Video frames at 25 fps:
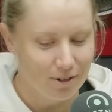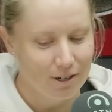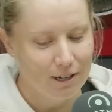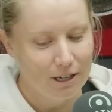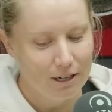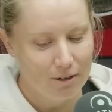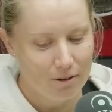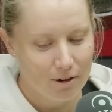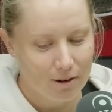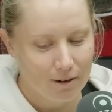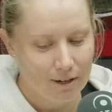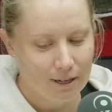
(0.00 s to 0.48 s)

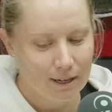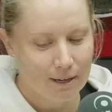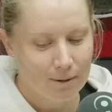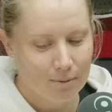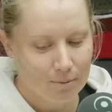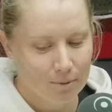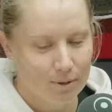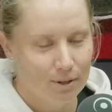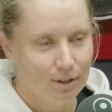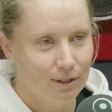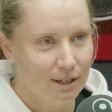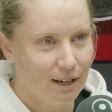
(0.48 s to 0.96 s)
cricket growing
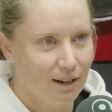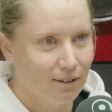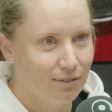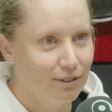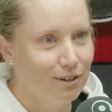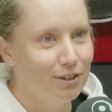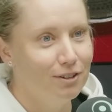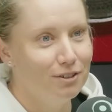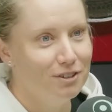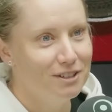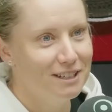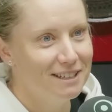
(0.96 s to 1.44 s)
up were the
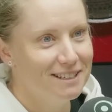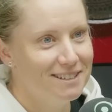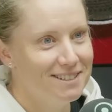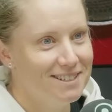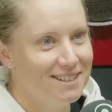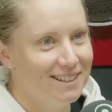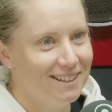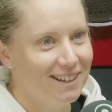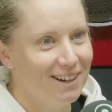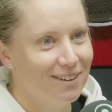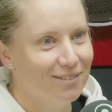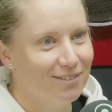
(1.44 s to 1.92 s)
afternoon
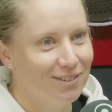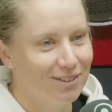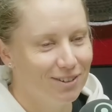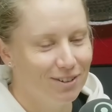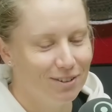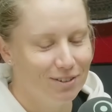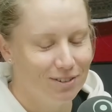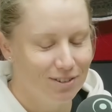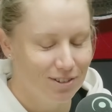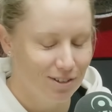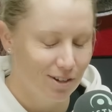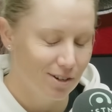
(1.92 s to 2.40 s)
teas in the
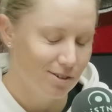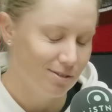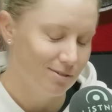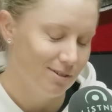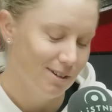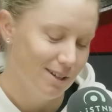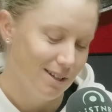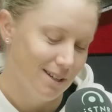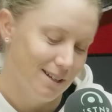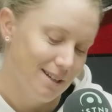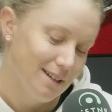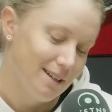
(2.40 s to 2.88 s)
afternoon. So,
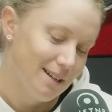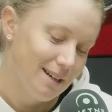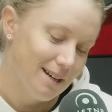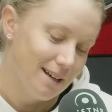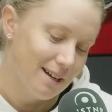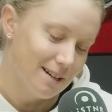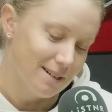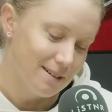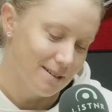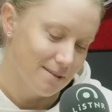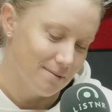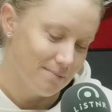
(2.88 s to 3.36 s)

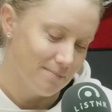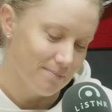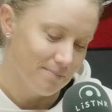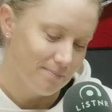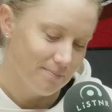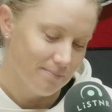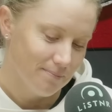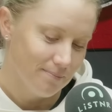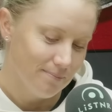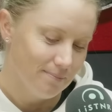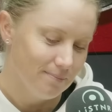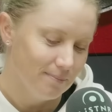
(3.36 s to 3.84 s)

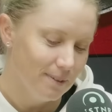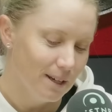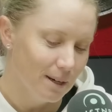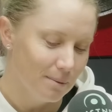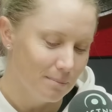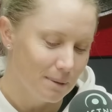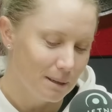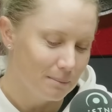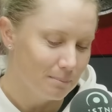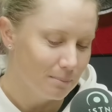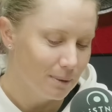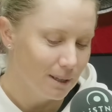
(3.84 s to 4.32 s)
mum
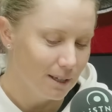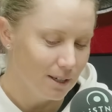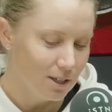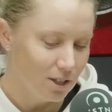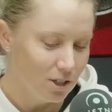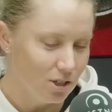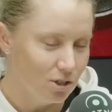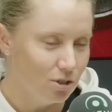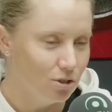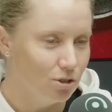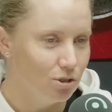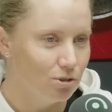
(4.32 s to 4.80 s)
played a
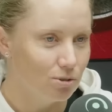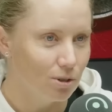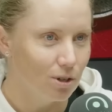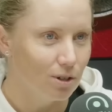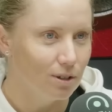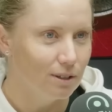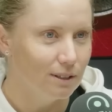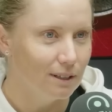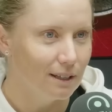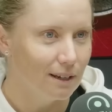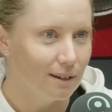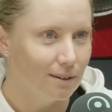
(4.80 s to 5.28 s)
huge
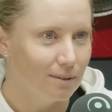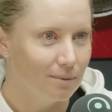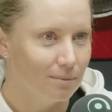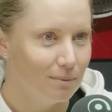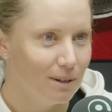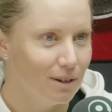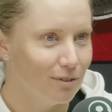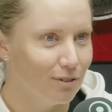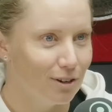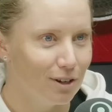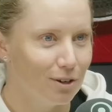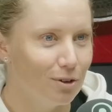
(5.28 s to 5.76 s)
role in that.
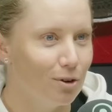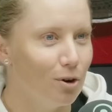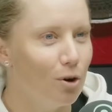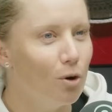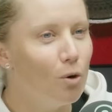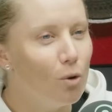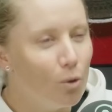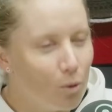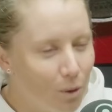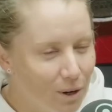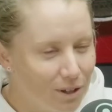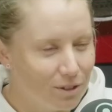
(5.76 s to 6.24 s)
Everyone
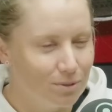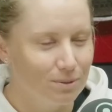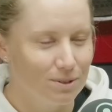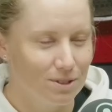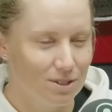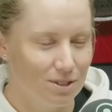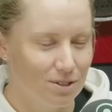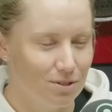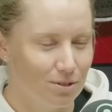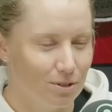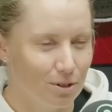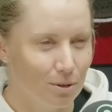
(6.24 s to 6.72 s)
always
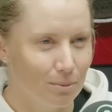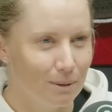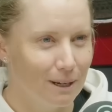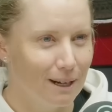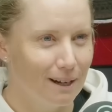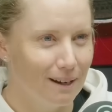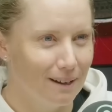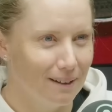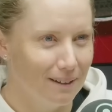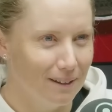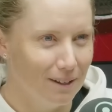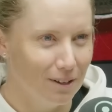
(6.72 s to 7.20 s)
wants to talk
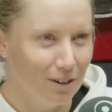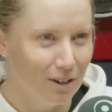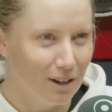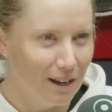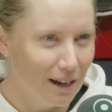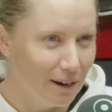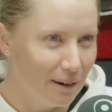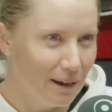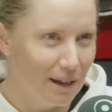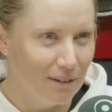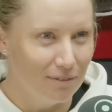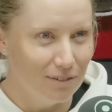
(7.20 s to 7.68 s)
about,
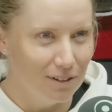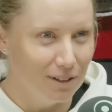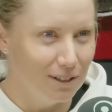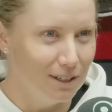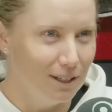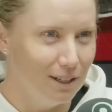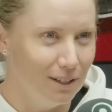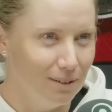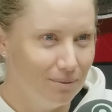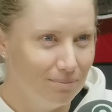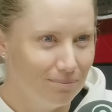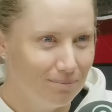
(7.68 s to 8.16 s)
how
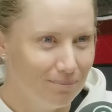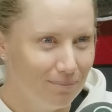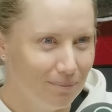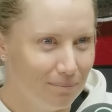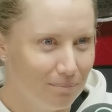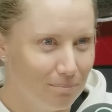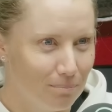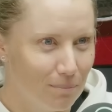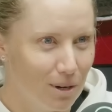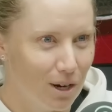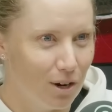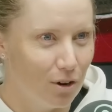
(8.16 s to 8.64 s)
heavily
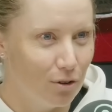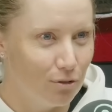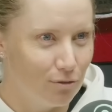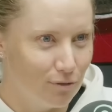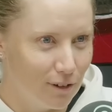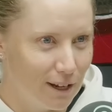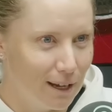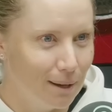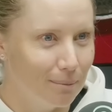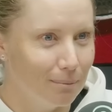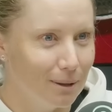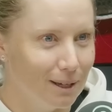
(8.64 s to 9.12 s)
my whole
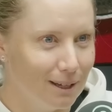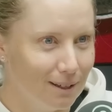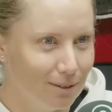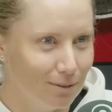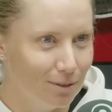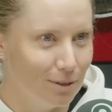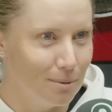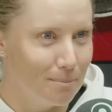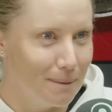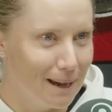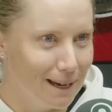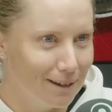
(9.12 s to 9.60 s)
family,
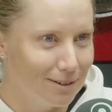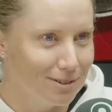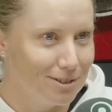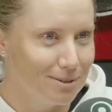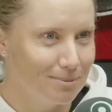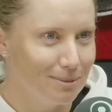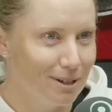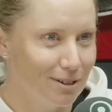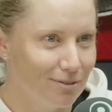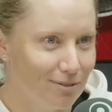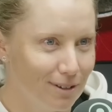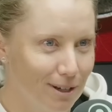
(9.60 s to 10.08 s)
the males
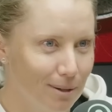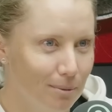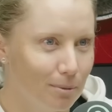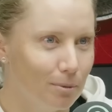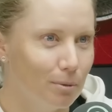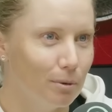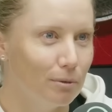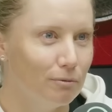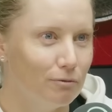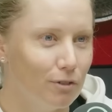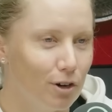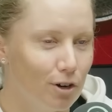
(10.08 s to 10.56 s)
in my
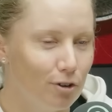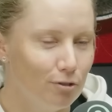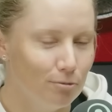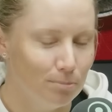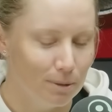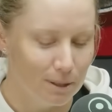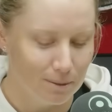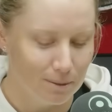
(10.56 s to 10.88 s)
family were involved,